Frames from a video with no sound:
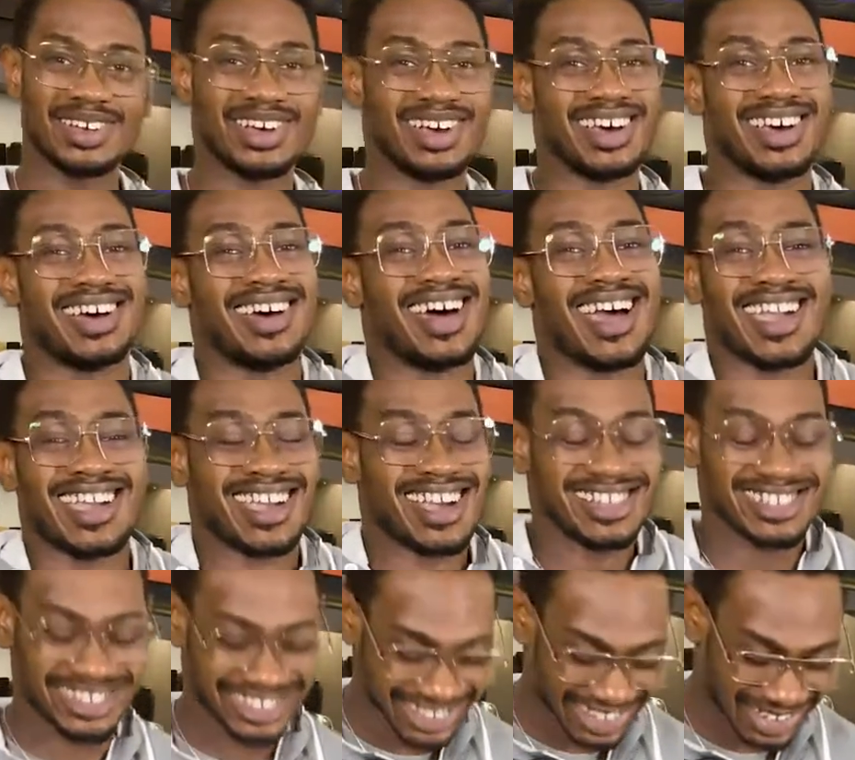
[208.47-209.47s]
I
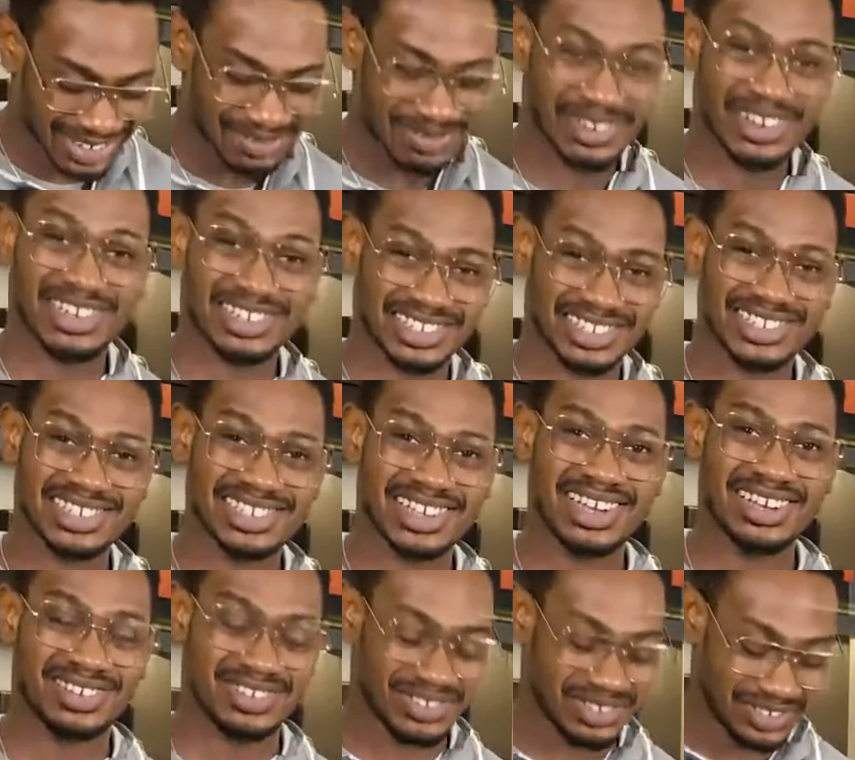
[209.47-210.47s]
can't tell, but it's
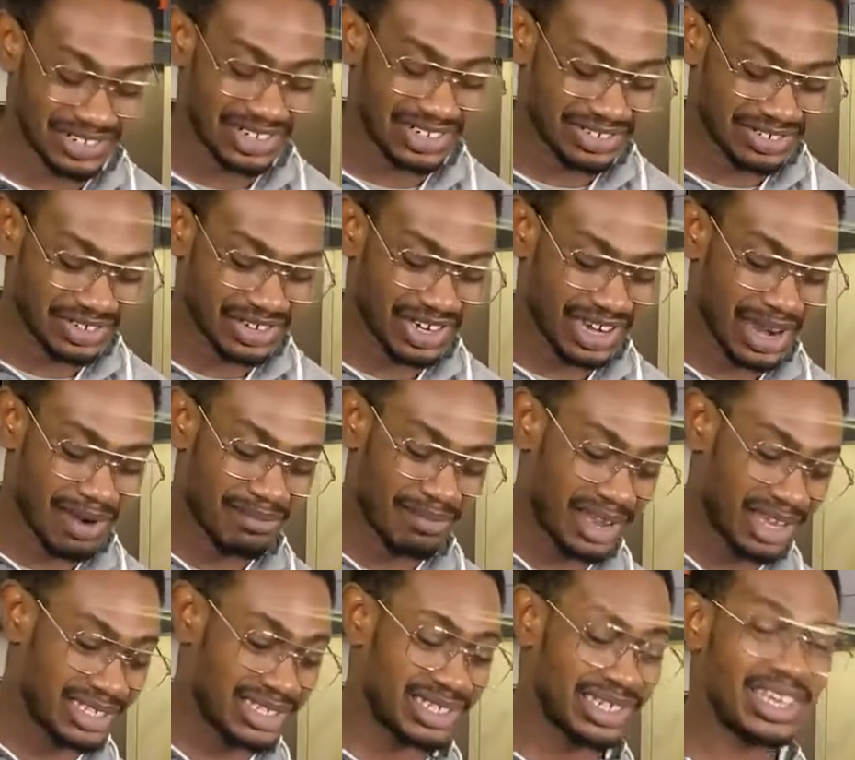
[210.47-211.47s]
really
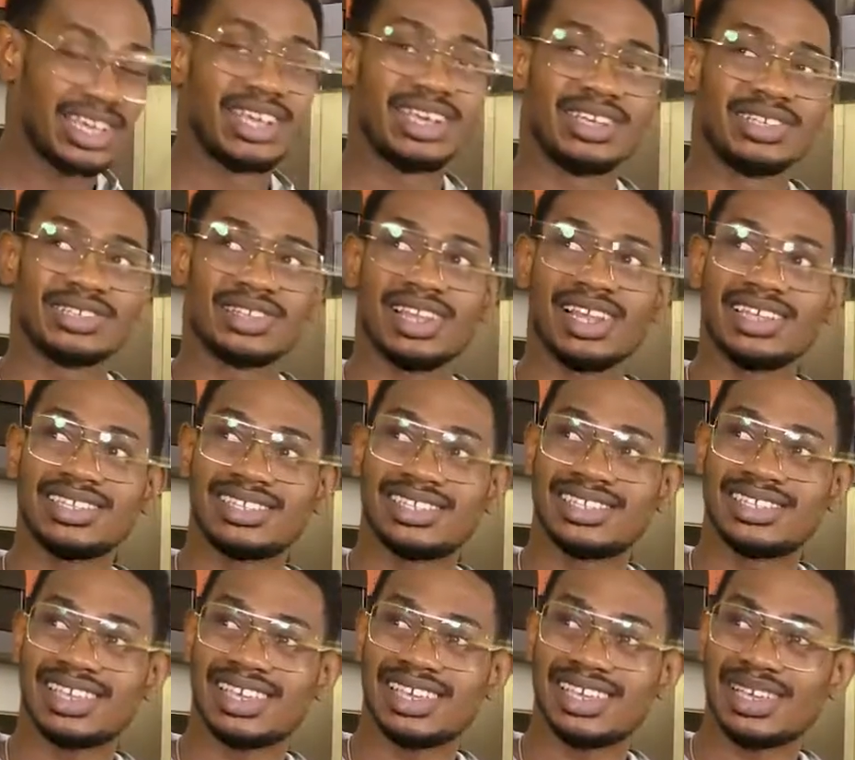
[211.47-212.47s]
amazing. So let's
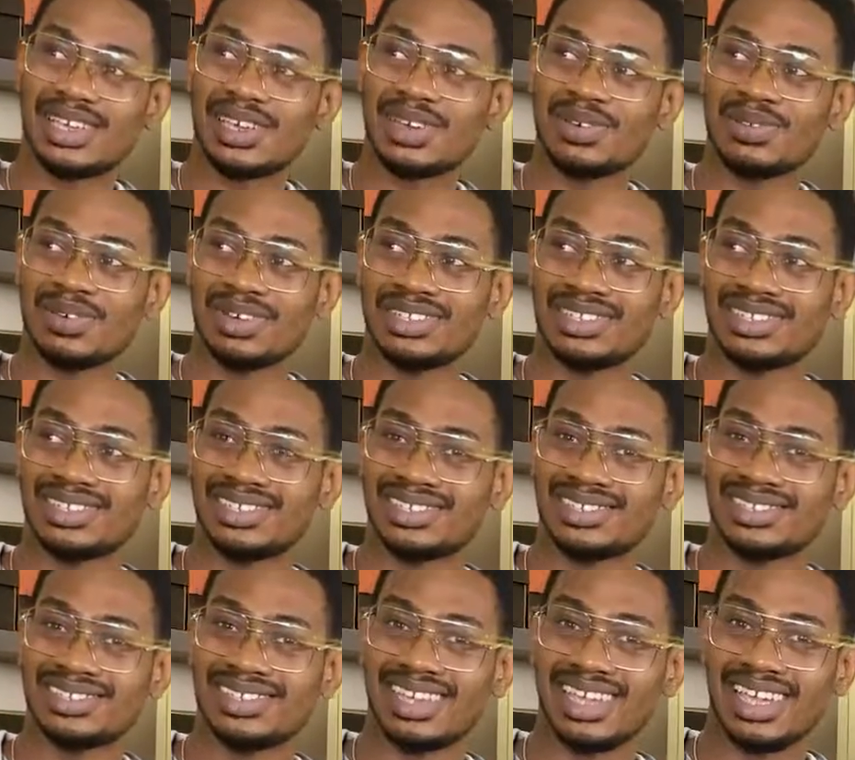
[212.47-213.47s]
see what
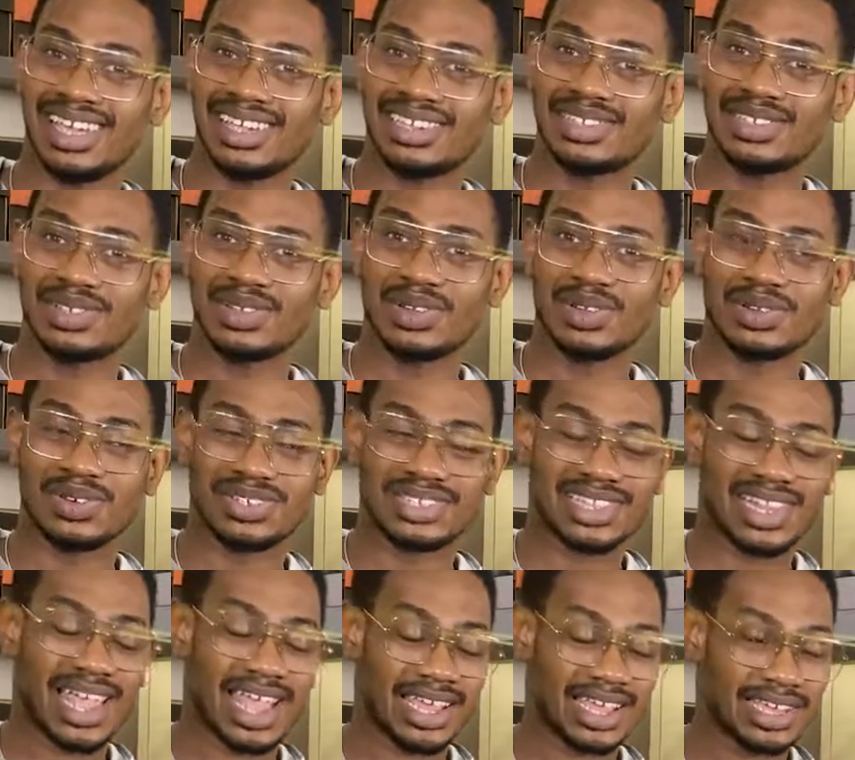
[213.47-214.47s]
the insole looks
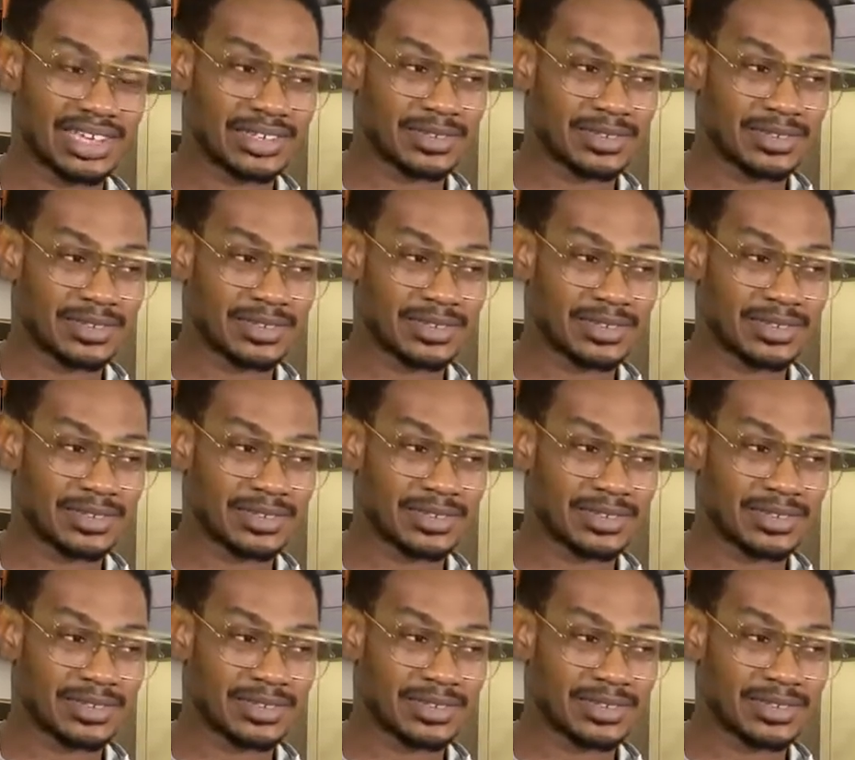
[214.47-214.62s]
like.